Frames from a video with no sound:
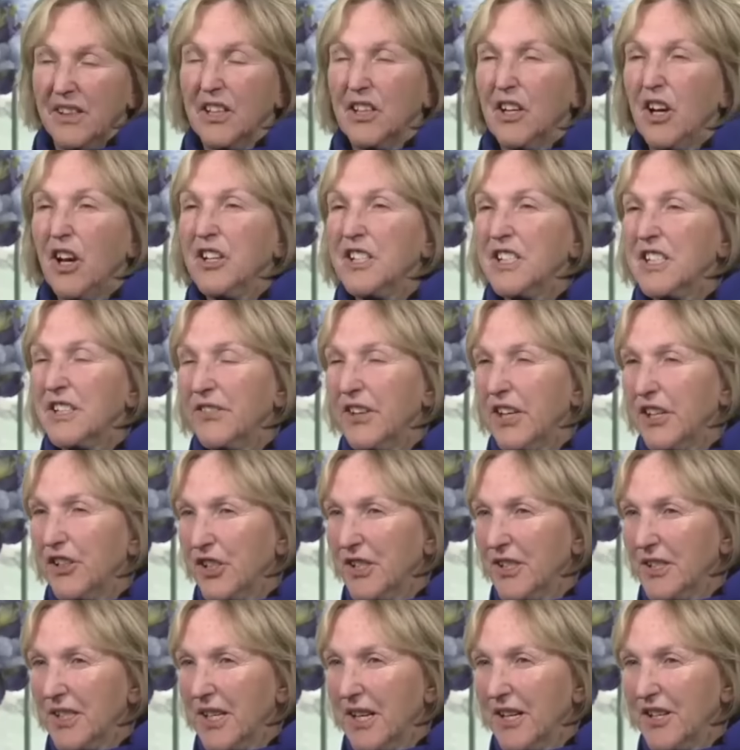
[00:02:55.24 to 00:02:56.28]
The
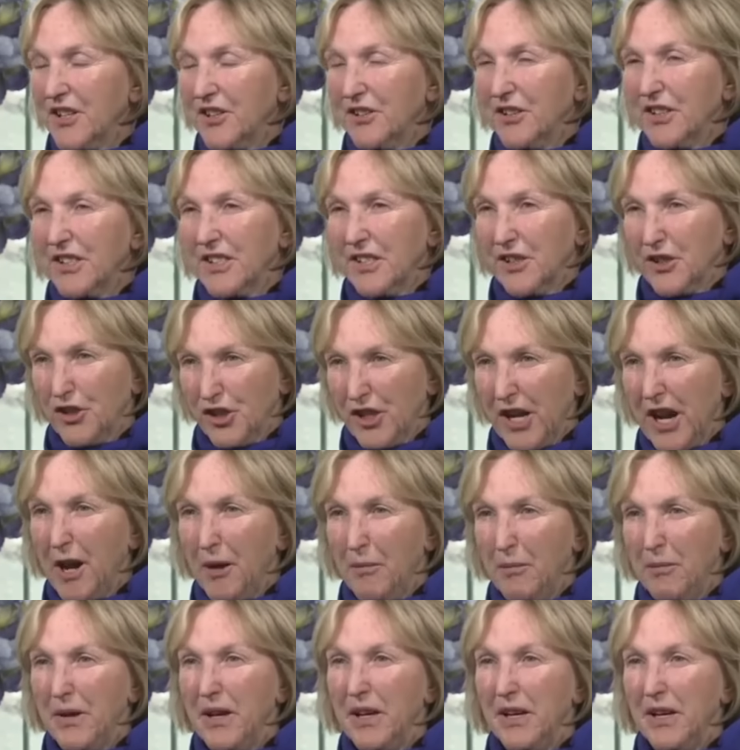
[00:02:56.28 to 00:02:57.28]
conservation center is a sham.